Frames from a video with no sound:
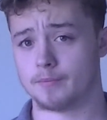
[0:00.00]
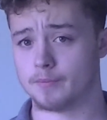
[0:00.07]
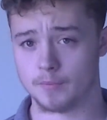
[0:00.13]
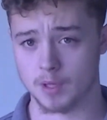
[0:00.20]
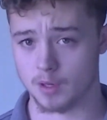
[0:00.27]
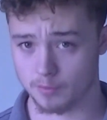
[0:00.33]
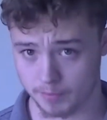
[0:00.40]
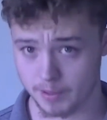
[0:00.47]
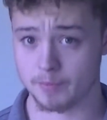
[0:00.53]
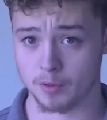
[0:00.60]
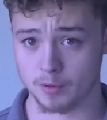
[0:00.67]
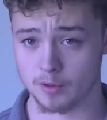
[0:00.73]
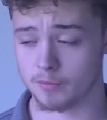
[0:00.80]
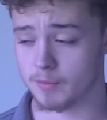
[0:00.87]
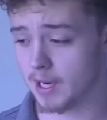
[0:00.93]
You know, people
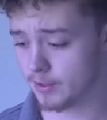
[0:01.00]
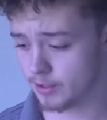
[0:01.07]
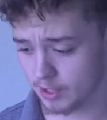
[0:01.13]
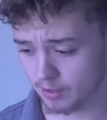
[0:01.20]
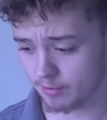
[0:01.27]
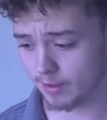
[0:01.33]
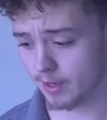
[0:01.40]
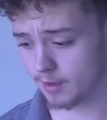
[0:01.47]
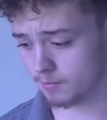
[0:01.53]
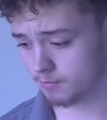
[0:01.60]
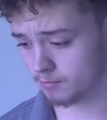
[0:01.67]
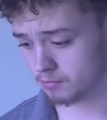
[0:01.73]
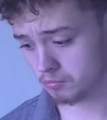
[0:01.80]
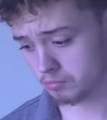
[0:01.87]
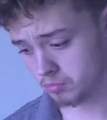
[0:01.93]
who do maths generally,
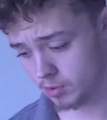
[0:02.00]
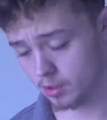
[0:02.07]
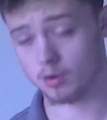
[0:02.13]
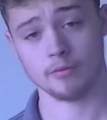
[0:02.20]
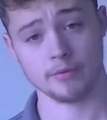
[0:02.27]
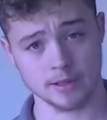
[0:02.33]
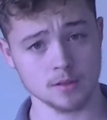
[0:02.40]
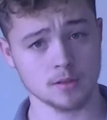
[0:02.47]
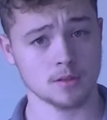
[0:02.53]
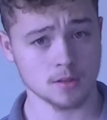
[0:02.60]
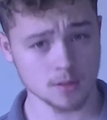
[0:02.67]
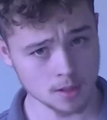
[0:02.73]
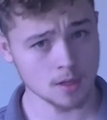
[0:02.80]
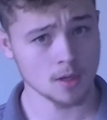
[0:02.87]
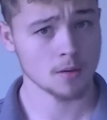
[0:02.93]
no offence,
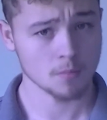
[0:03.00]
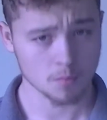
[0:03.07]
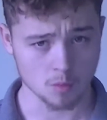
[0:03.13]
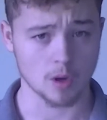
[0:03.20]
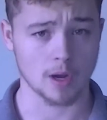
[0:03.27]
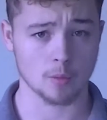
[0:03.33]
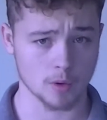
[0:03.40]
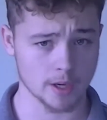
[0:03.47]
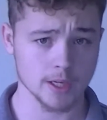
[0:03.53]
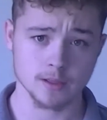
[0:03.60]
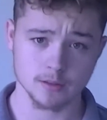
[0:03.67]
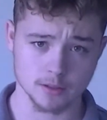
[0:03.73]
quite weird.